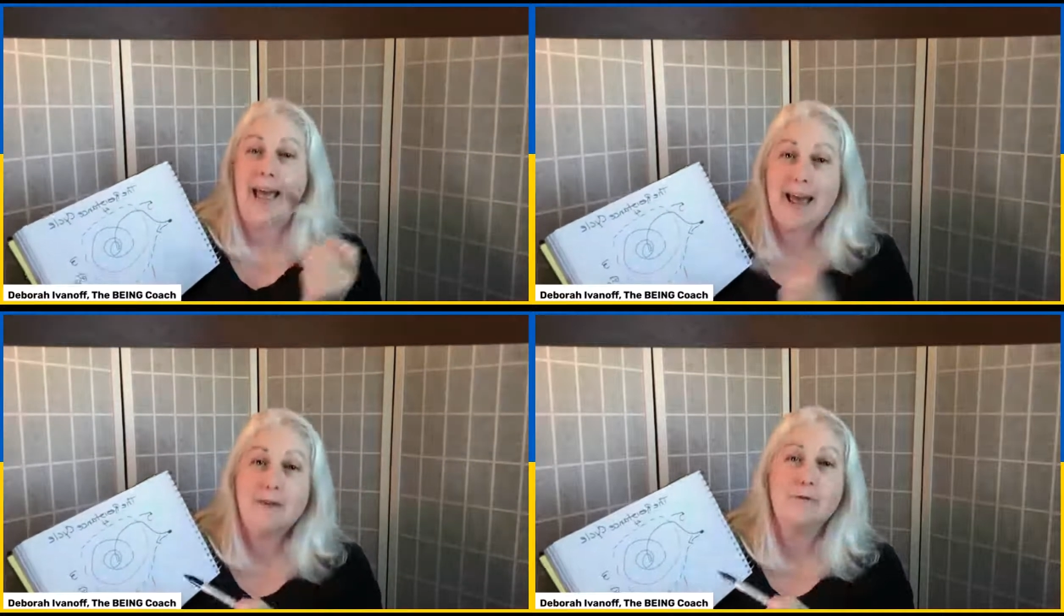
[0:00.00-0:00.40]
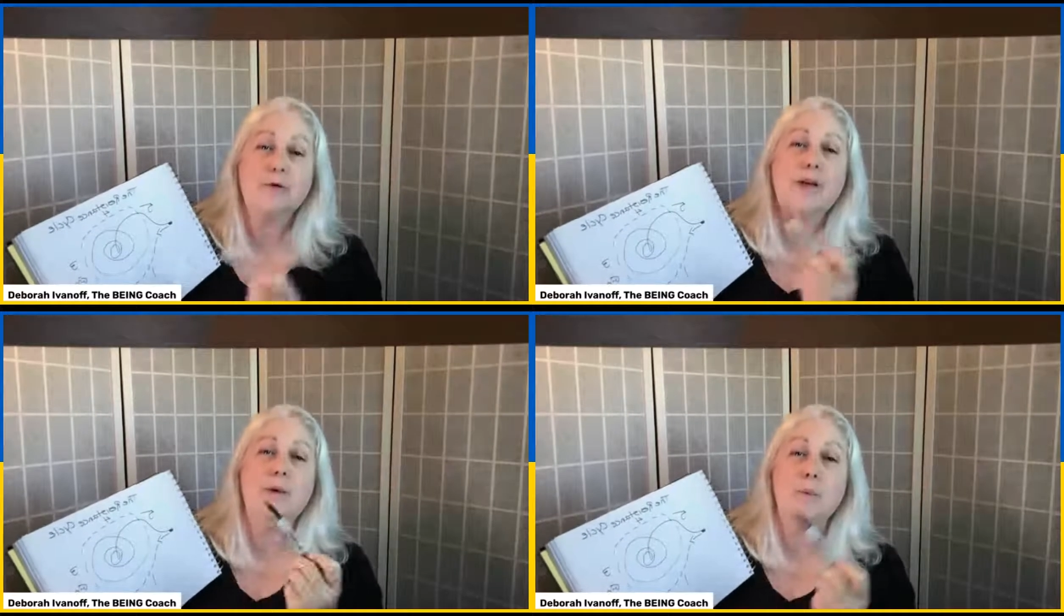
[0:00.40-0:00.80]

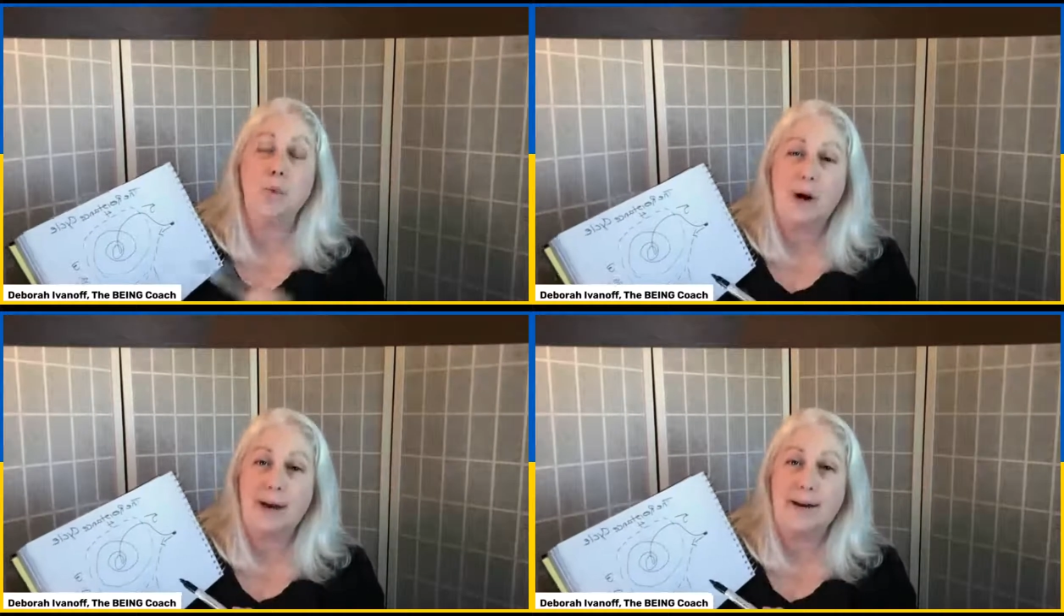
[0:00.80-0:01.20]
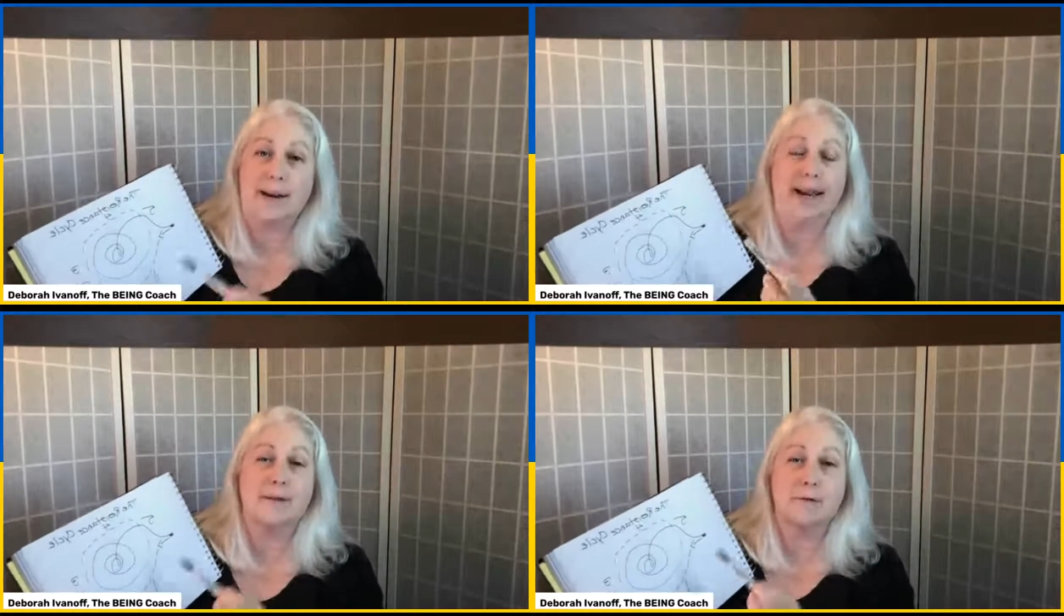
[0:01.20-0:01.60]

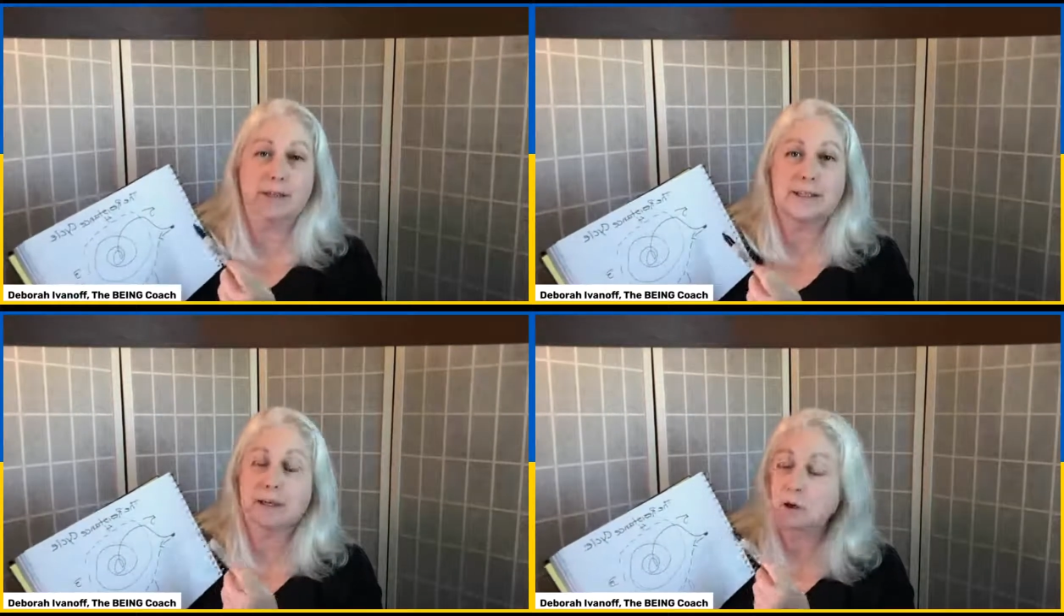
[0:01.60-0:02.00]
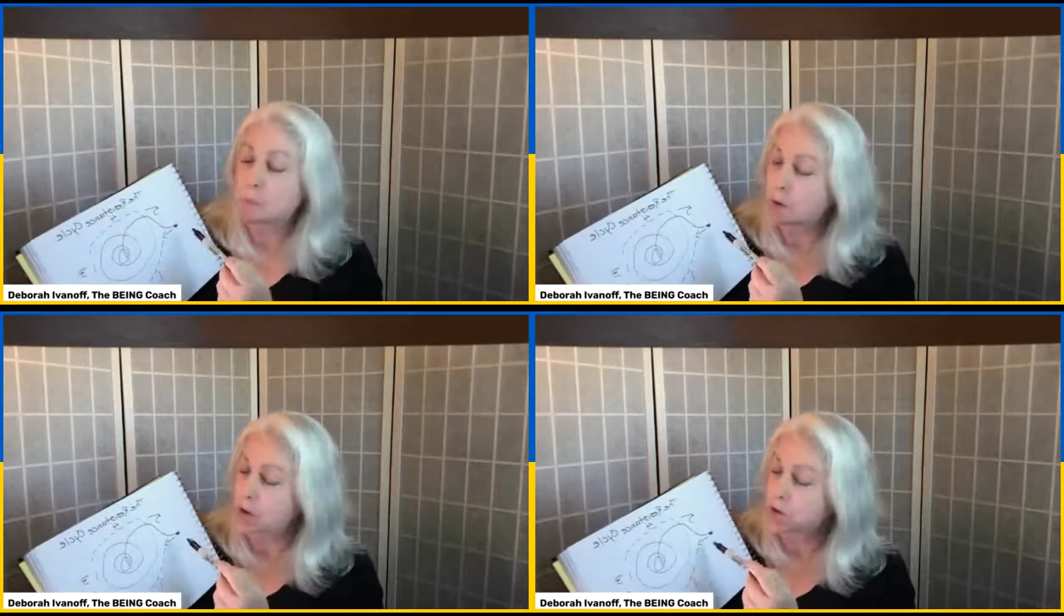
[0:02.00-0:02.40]
everyone, every
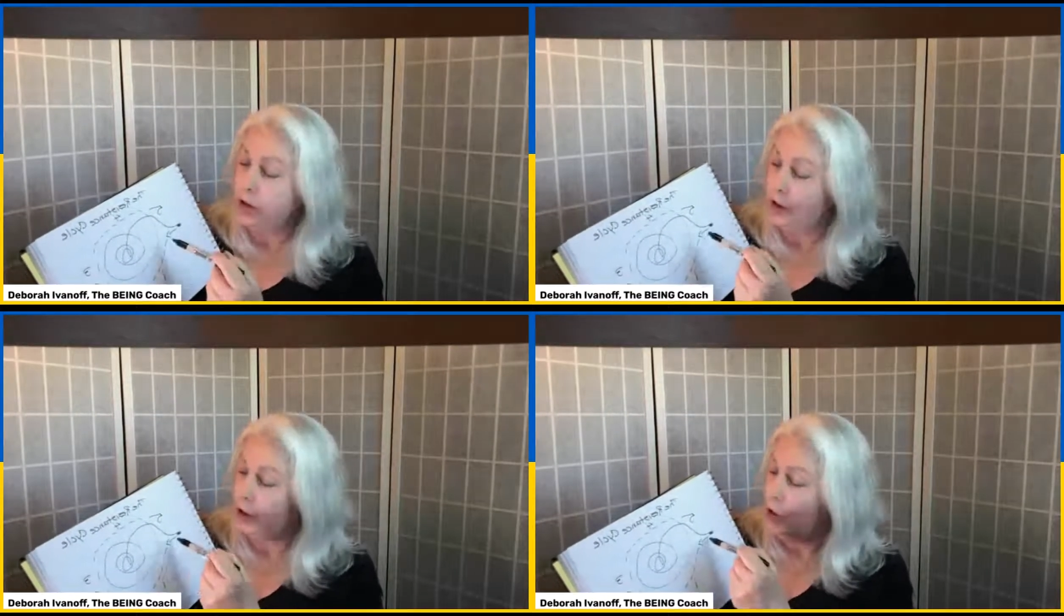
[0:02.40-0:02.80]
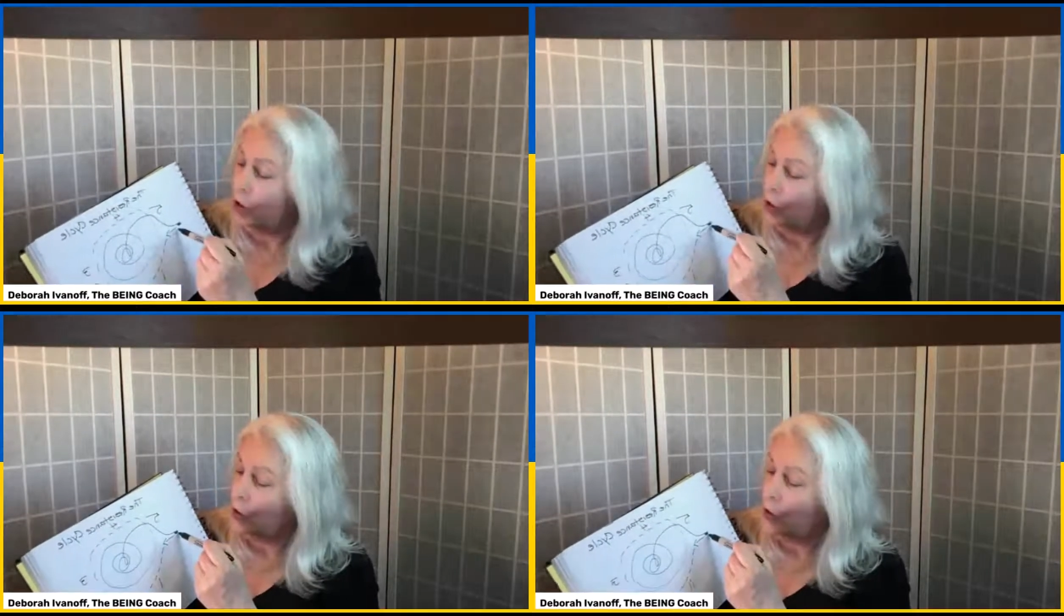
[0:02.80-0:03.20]
single person
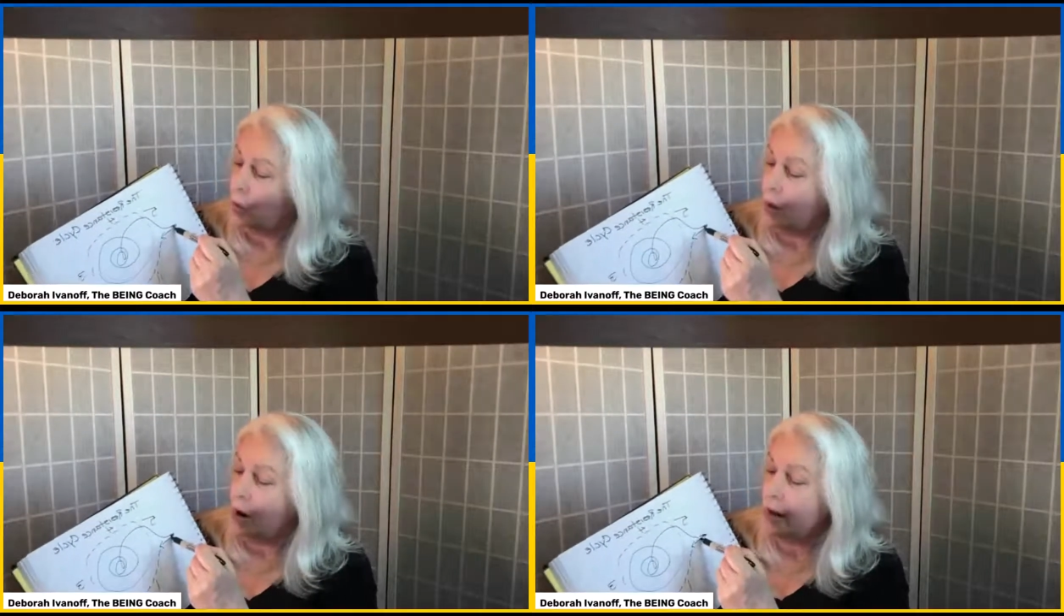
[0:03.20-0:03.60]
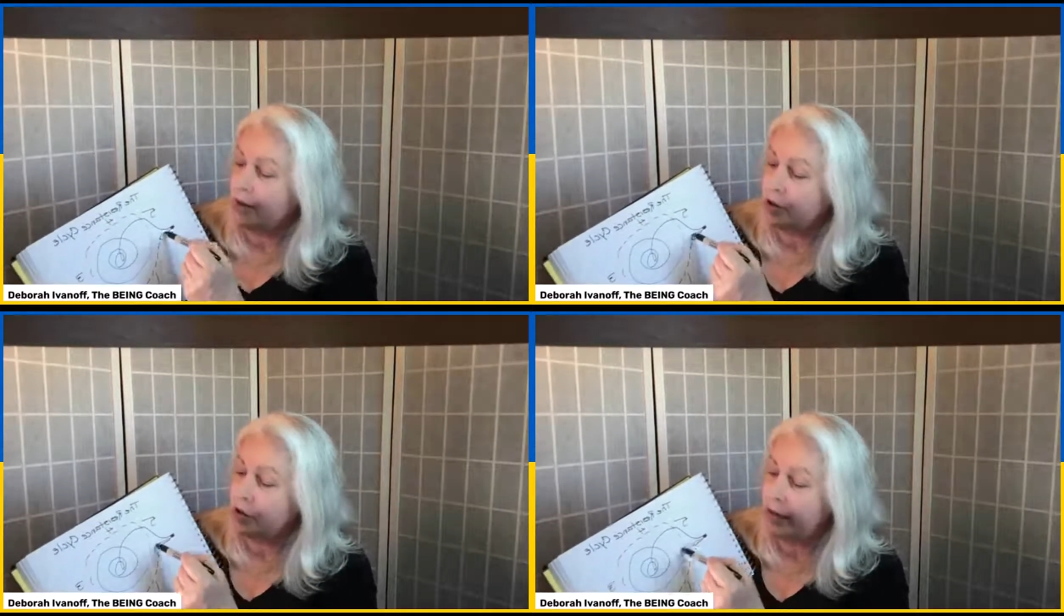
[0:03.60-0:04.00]
who
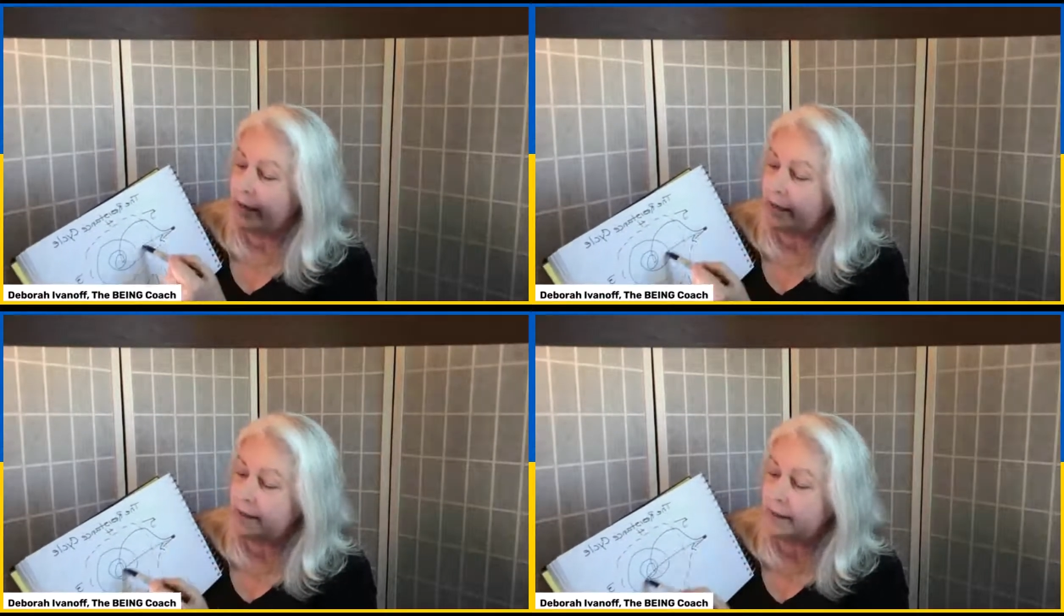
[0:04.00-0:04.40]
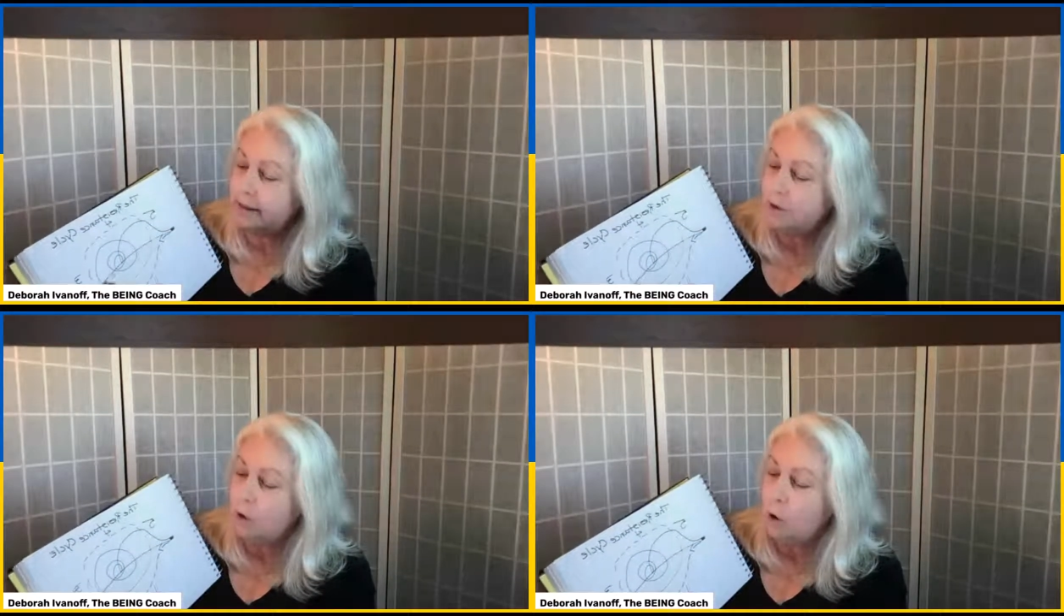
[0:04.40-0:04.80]
wants to head to
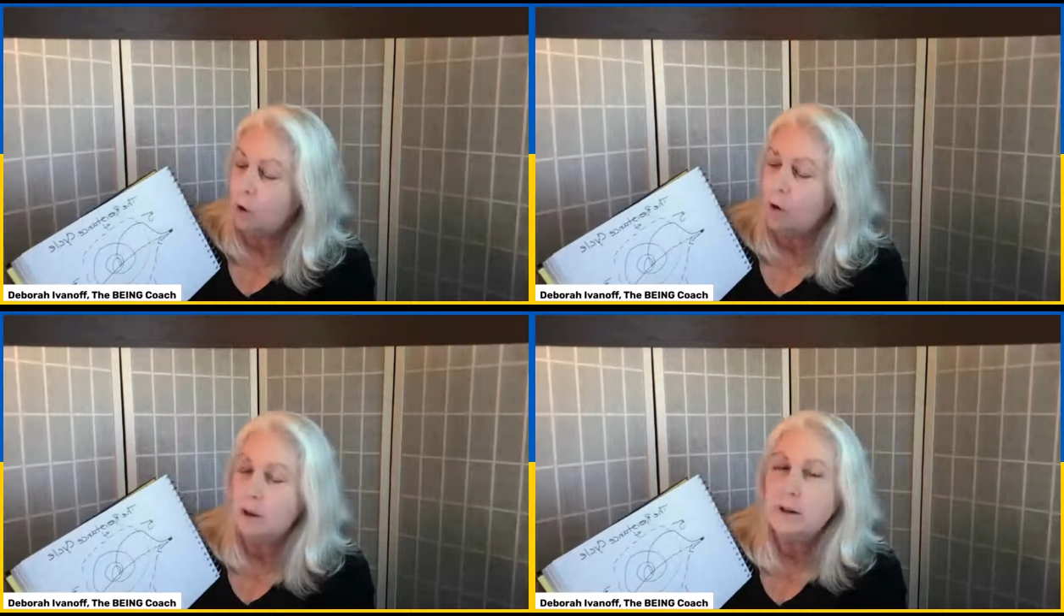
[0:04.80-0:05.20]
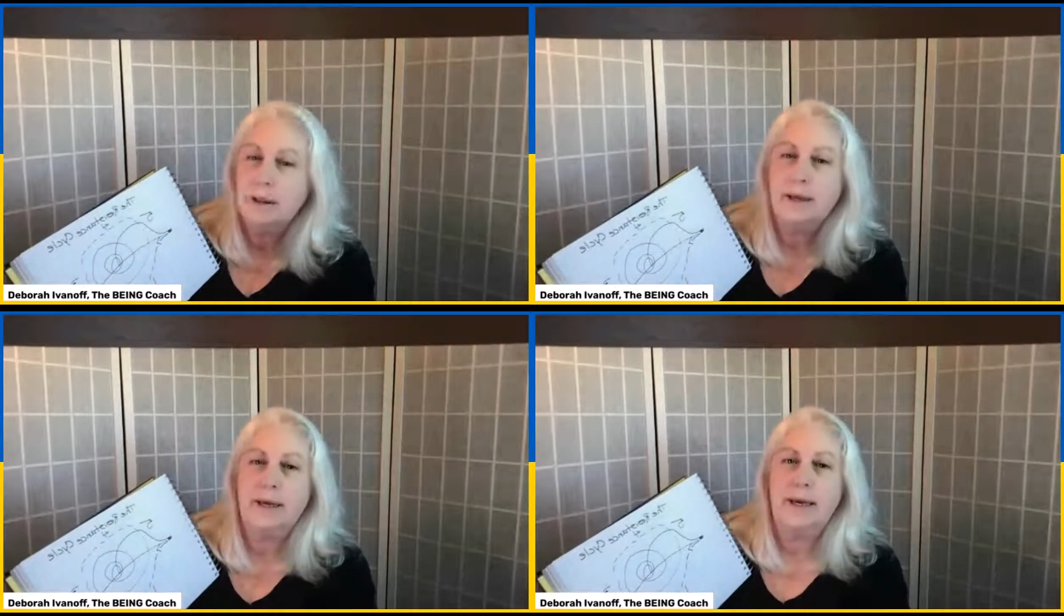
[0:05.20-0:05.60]
this goal